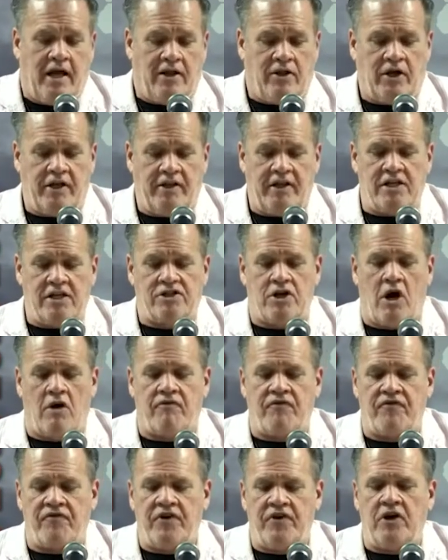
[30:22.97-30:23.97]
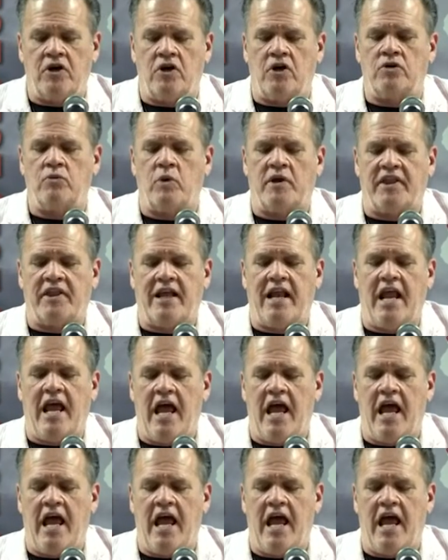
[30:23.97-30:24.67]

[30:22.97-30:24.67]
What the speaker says: And look at this, are filled with an